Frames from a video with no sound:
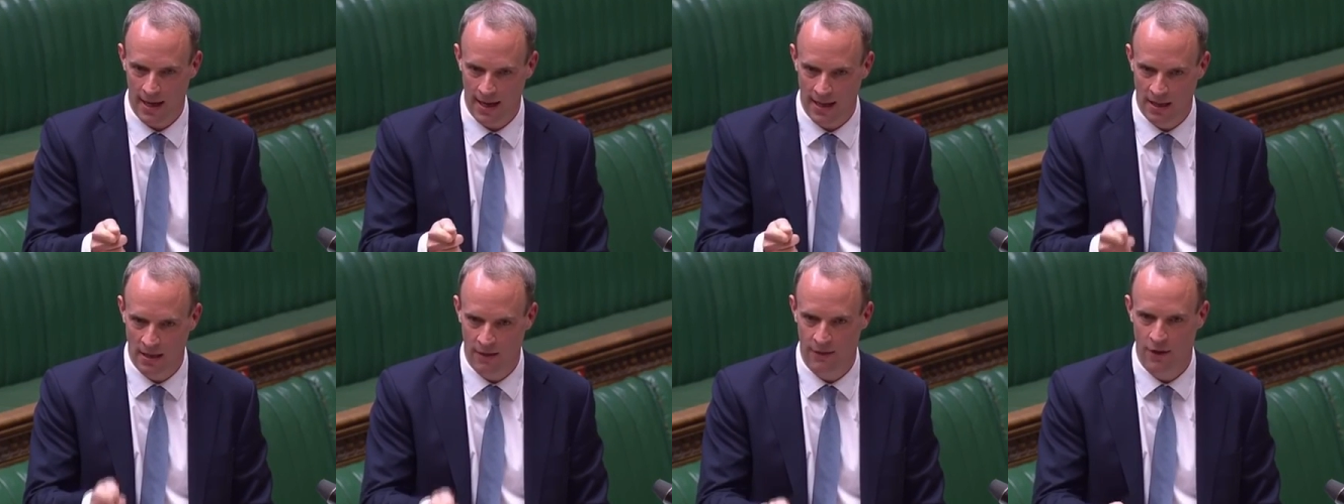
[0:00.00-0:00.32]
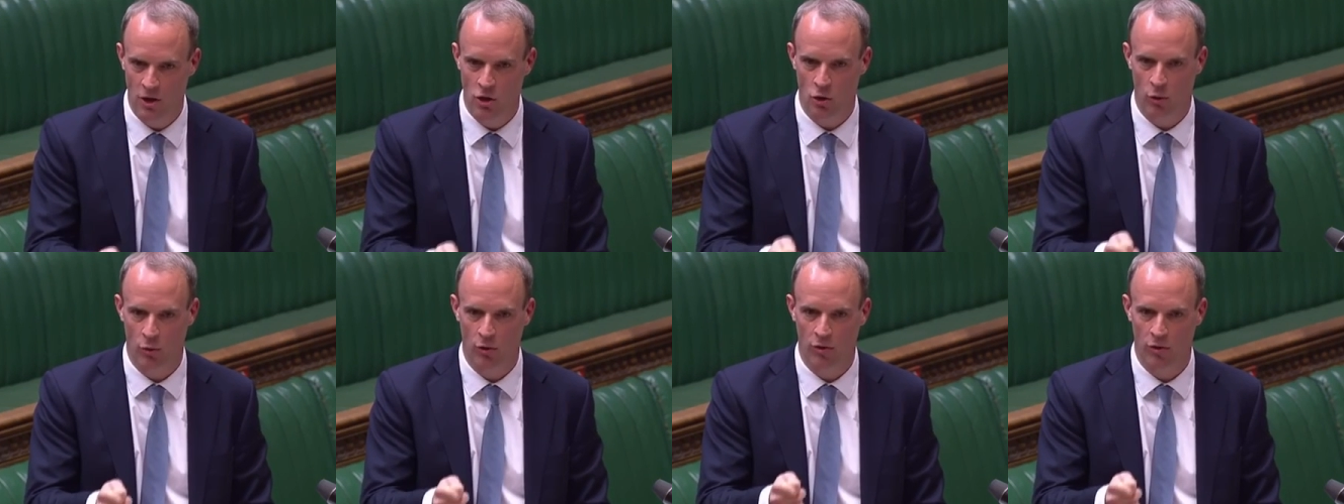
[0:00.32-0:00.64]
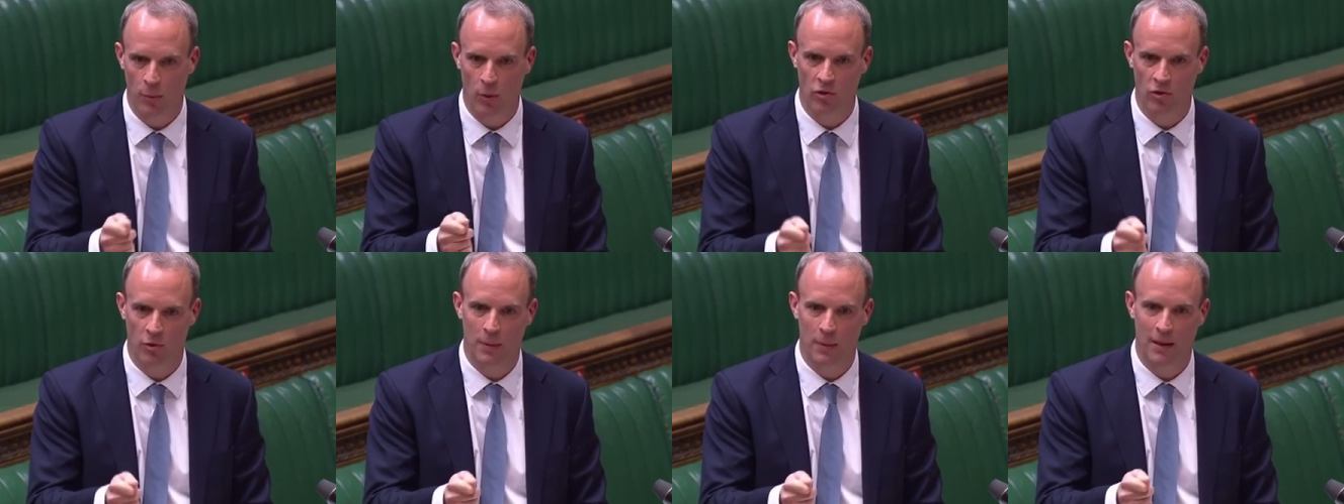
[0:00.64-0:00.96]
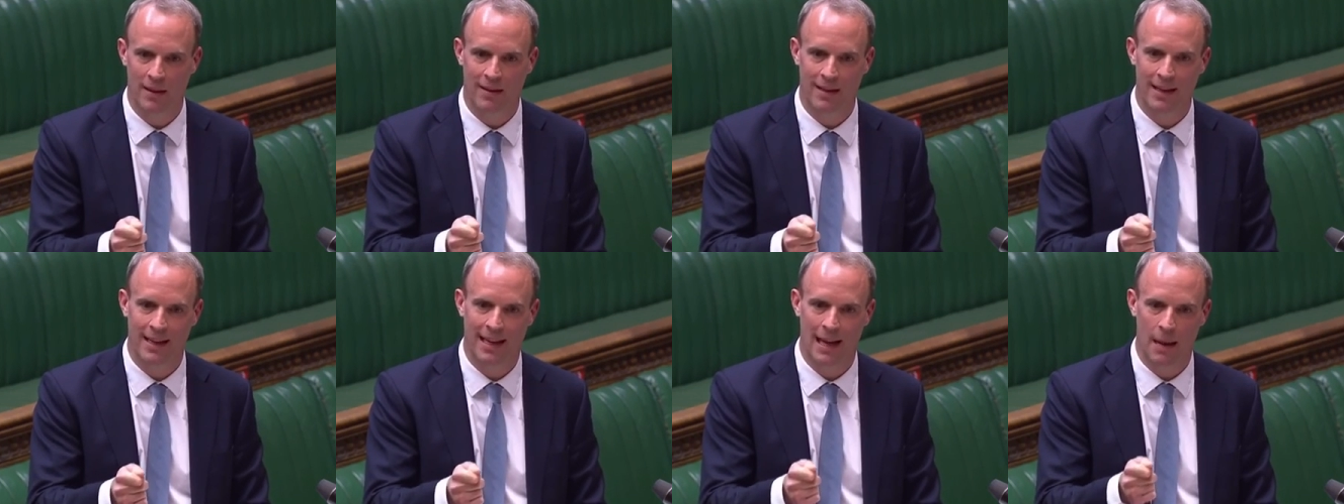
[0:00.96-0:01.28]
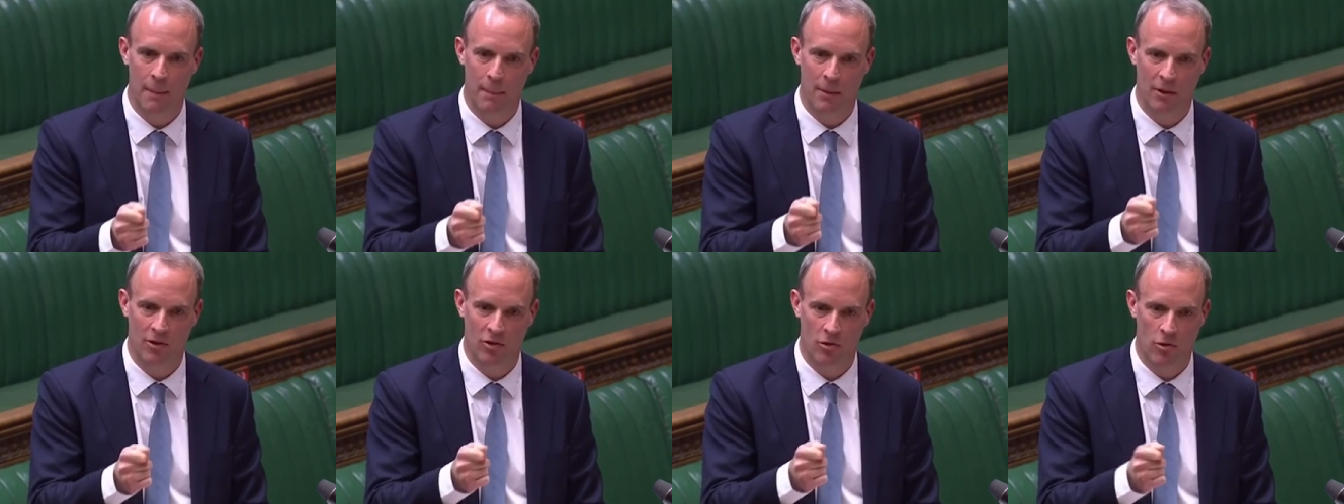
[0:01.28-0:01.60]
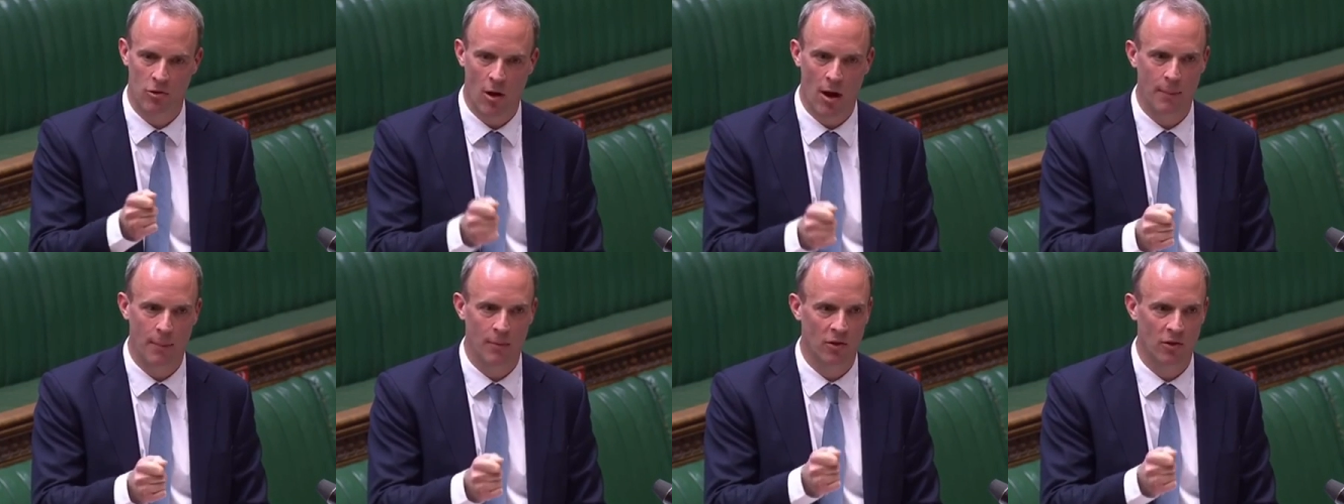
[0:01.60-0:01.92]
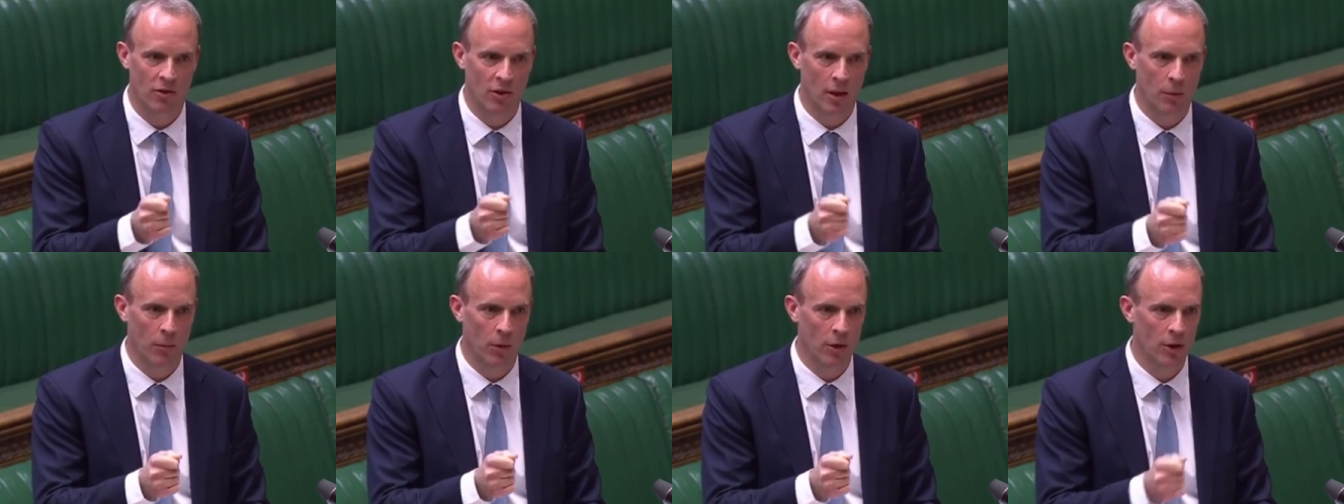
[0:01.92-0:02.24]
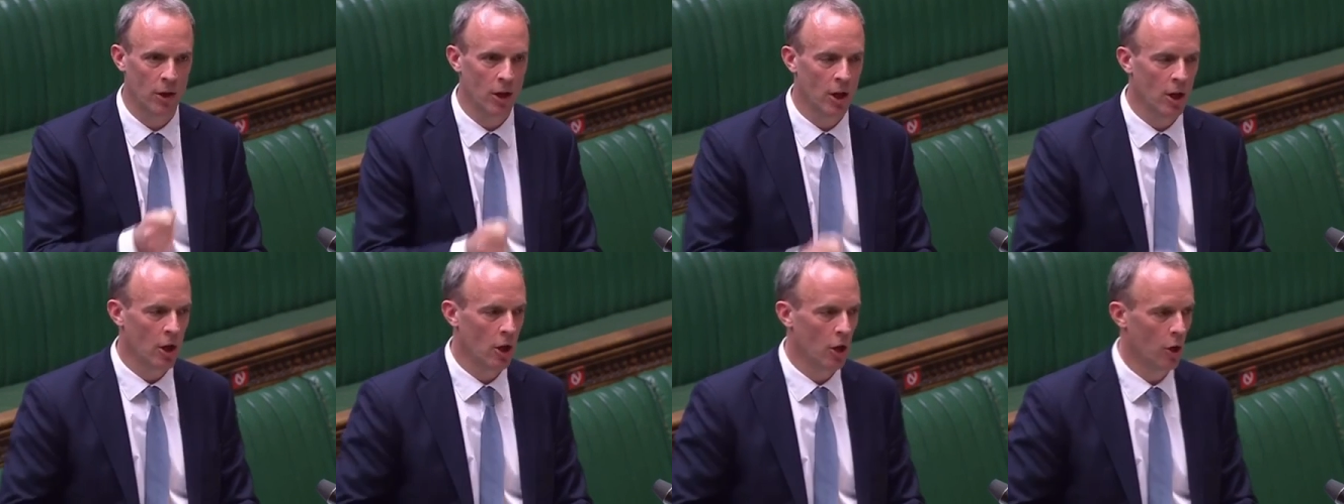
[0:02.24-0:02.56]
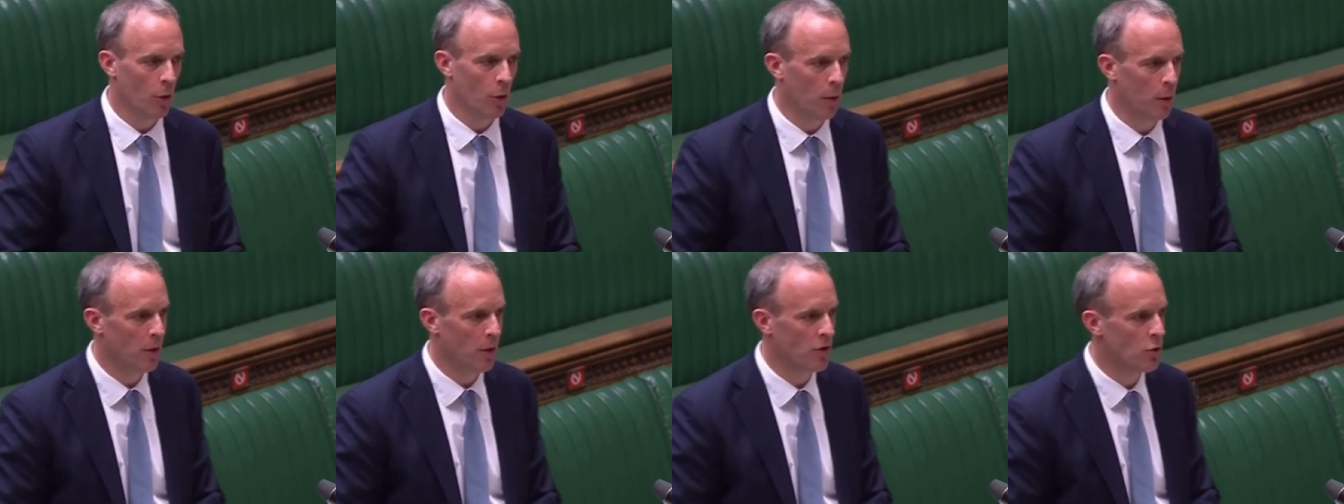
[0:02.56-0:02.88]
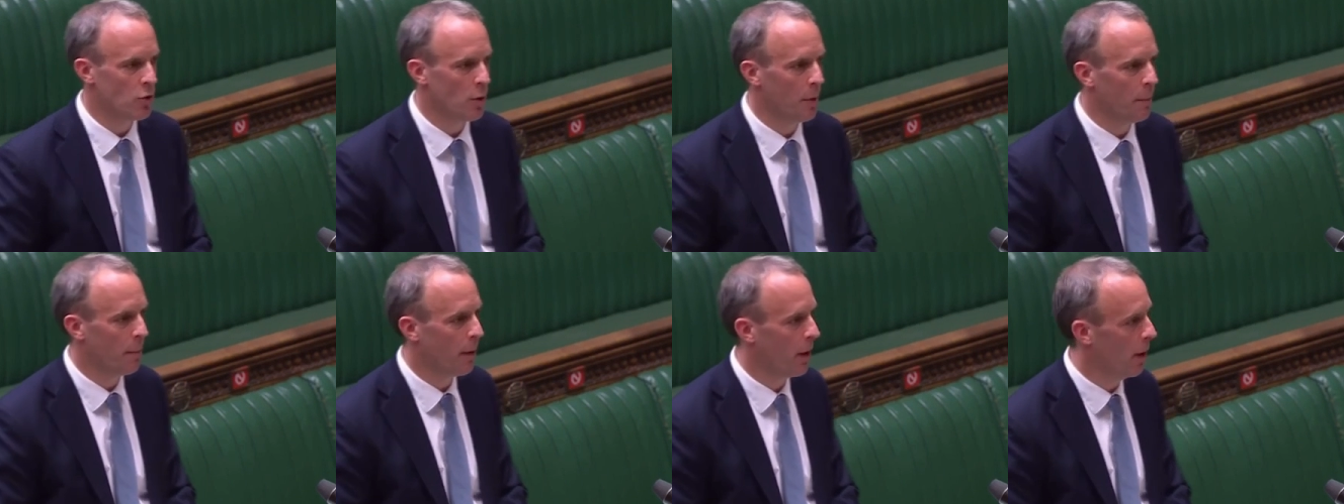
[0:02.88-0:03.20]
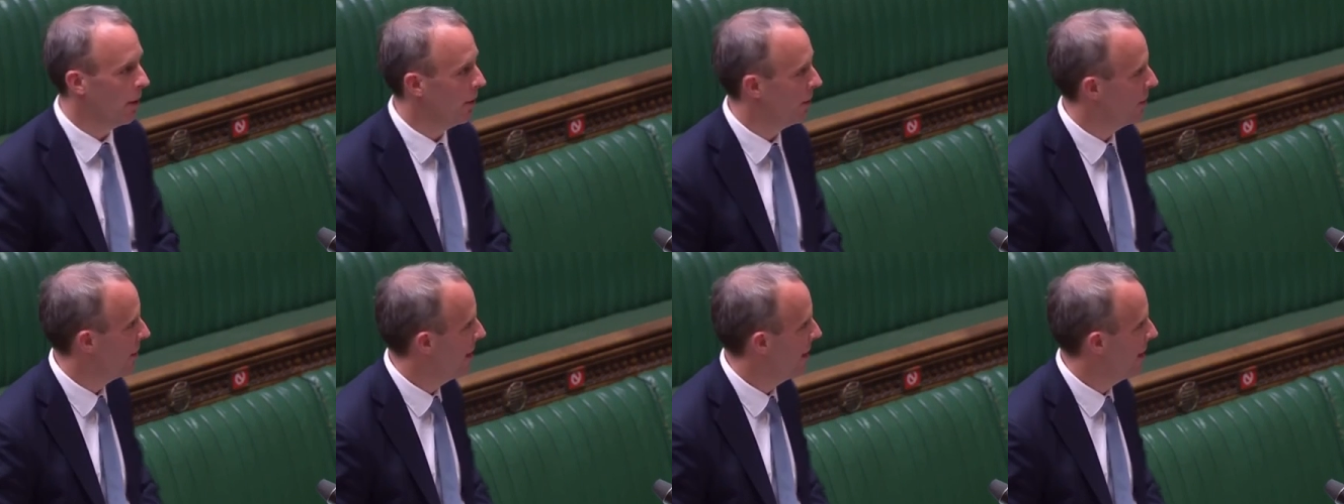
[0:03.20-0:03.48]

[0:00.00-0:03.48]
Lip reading: individual responsibility can be ascribed to someone whom we wish to impose